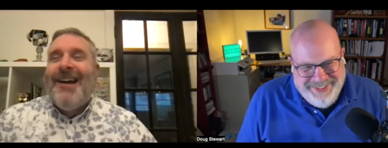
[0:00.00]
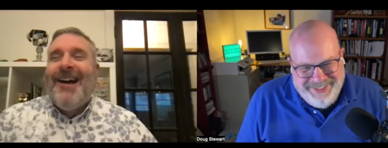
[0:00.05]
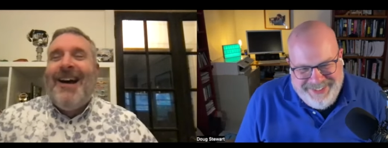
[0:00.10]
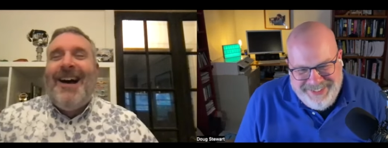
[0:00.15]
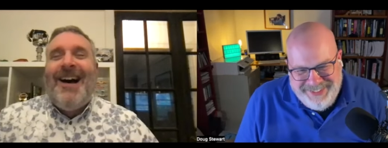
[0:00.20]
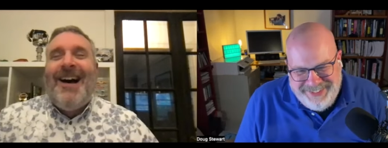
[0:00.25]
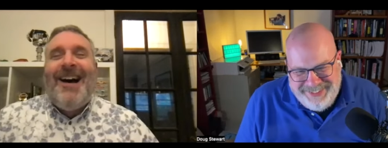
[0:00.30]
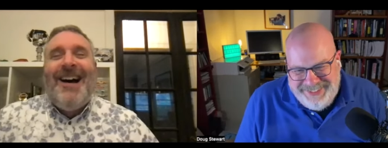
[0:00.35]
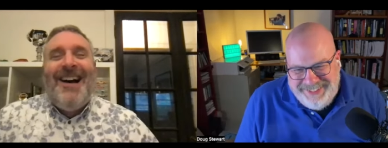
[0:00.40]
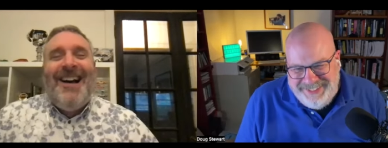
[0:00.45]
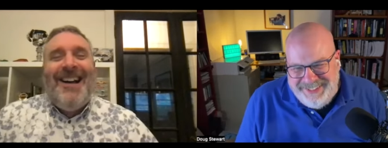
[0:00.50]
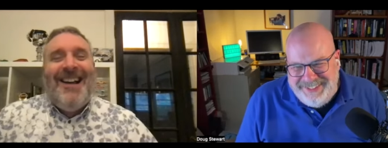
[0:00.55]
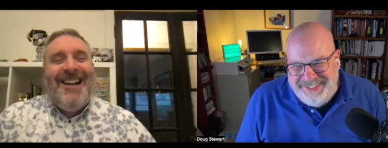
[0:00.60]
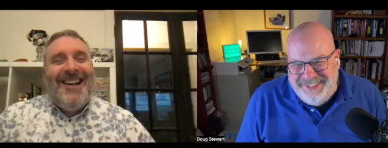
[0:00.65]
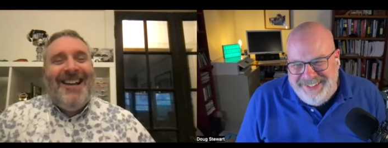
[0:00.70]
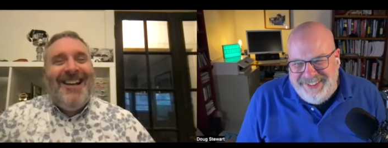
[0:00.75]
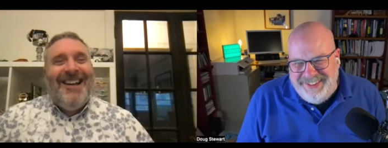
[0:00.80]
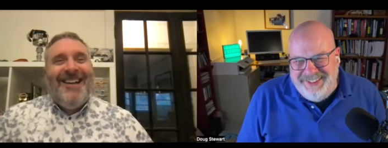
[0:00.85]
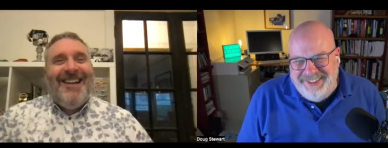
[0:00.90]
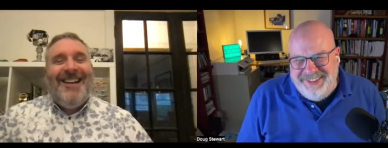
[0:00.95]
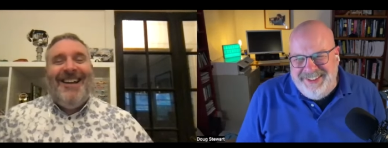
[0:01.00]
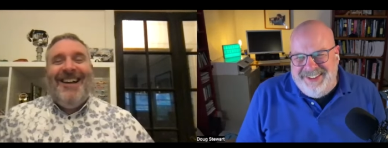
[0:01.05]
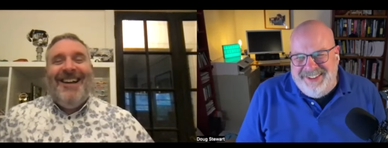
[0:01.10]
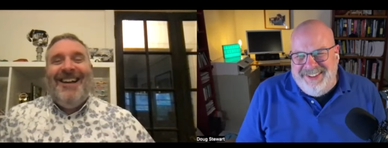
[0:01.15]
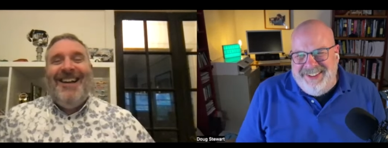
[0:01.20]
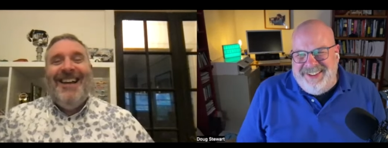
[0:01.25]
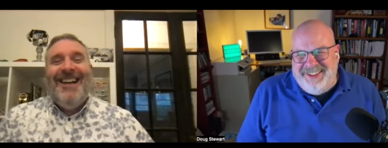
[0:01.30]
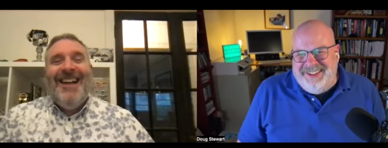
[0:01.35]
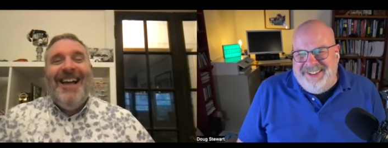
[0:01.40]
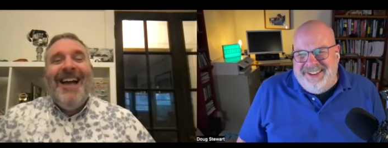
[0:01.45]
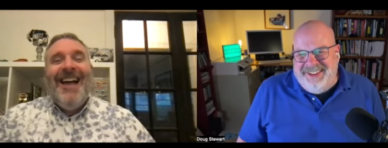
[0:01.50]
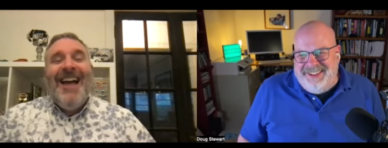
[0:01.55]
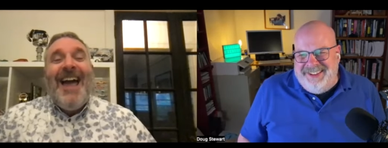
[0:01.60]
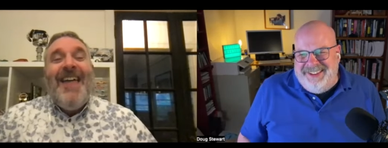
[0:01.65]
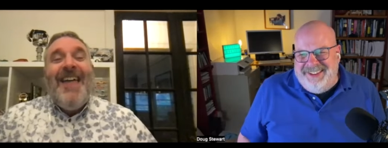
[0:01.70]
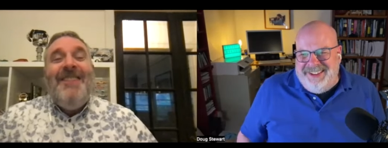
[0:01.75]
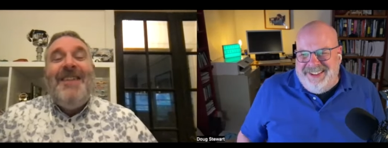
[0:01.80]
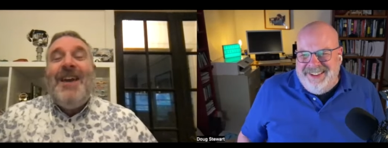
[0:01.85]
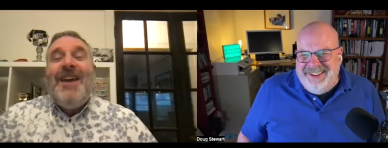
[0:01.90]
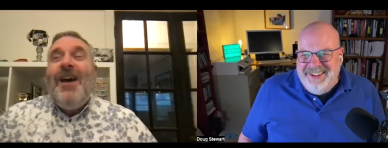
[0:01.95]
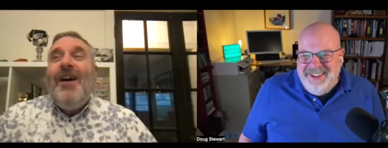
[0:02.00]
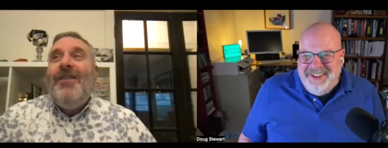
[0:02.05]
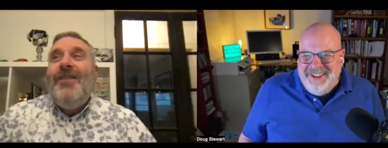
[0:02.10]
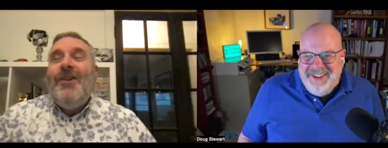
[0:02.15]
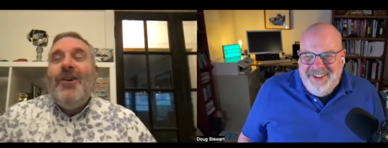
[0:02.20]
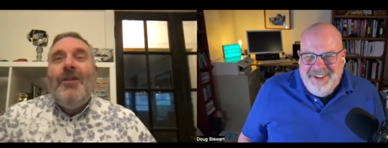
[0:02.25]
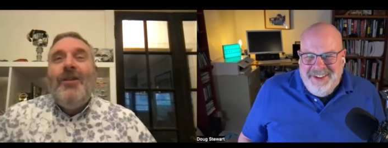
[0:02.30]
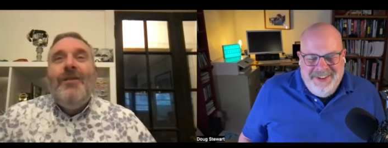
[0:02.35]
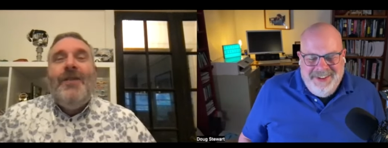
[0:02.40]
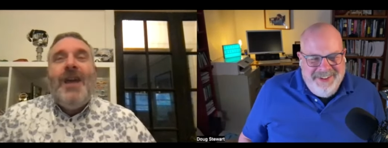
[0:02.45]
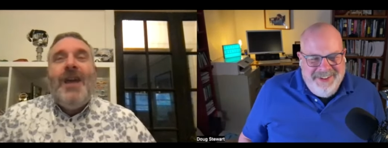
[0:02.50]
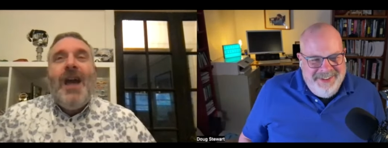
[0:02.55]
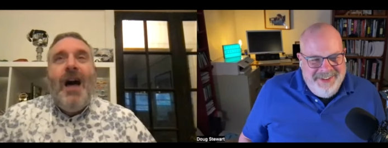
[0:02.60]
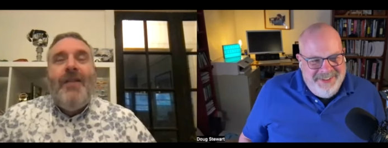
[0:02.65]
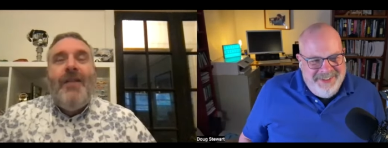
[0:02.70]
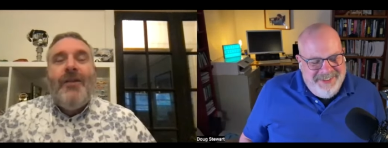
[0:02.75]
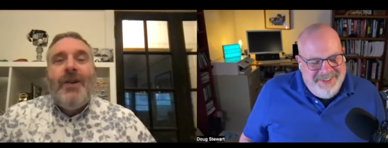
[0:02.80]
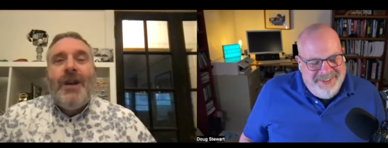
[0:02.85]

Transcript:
Speaker 1: uh, and the other, the other